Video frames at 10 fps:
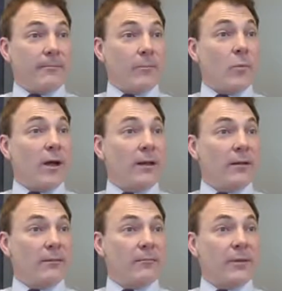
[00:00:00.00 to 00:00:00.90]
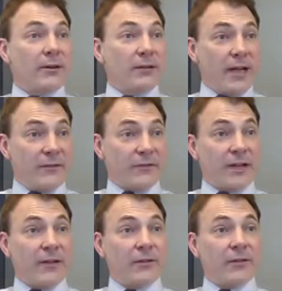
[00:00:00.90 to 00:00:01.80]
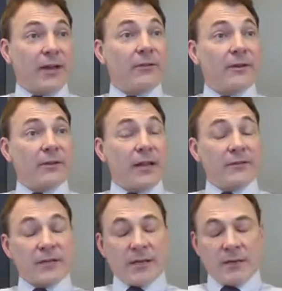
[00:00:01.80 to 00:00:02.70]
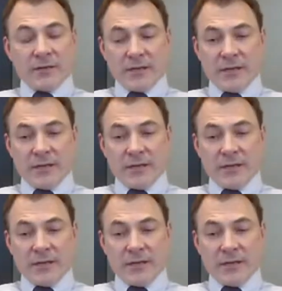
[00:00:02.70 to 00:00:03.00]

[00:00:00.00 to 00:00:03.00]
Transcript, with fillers: well, better lifestyles, healthier lifestyles,